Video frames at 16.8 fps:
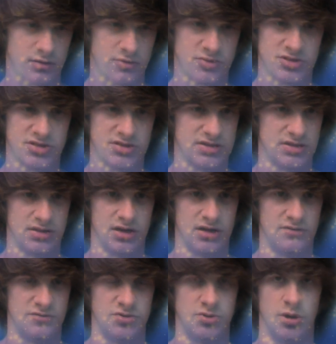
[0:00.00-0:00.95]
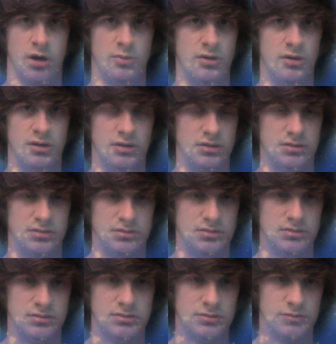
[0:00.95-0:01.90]
There was just a lot of drama,
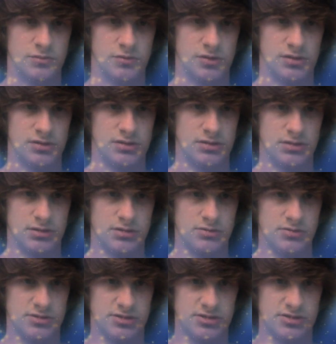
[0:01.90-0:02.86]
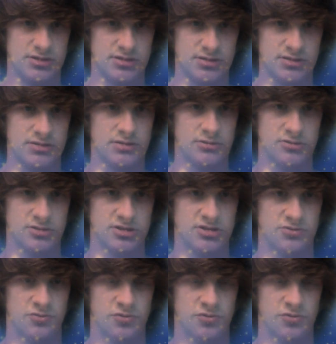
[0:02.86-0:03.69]
and really, it was just, it was just